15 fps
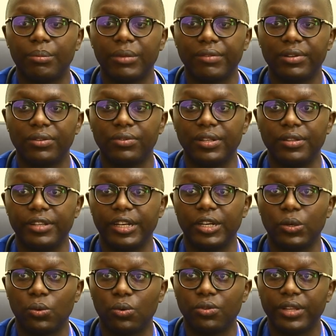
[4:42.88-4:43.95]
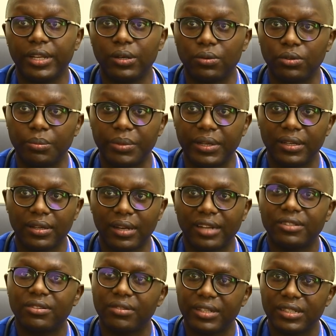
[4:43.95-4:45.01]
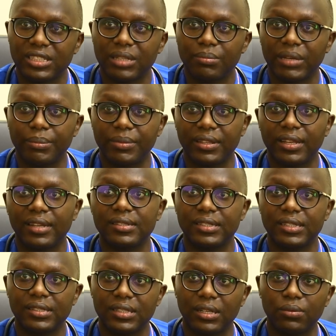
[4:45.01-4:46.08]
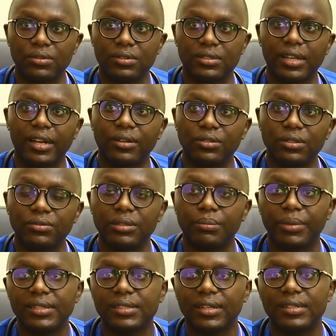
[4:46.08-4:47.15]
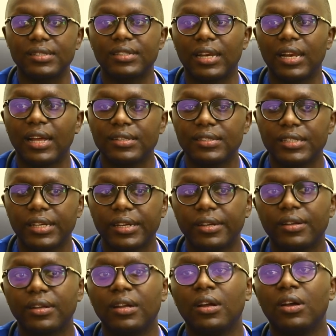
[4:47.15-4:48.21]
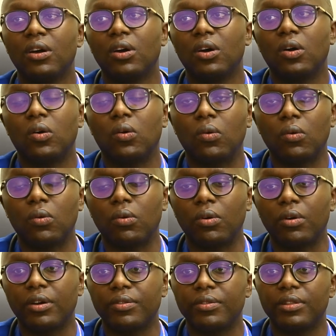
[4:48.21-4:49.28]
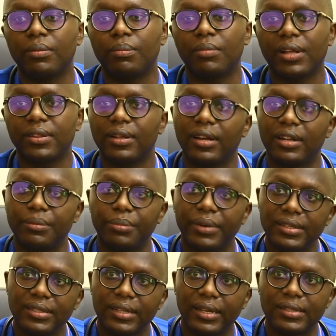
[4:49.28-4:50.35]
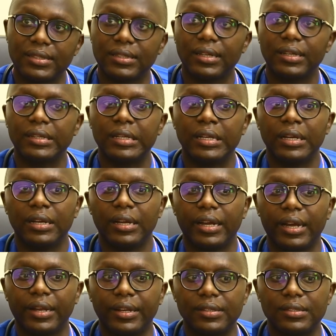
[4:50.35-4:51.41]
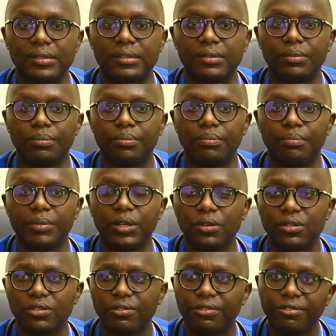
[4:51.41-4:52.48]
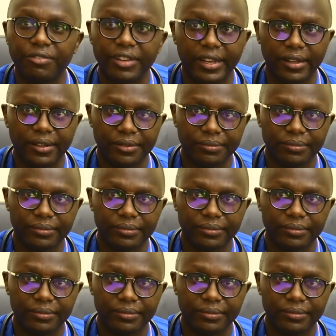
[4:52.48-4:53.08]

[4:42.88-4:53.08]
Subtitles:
Even when they know they could be at risk, maybe their sister was diagnosed with breast cancer last year, or the mother had breast cancer, and it's because of fear.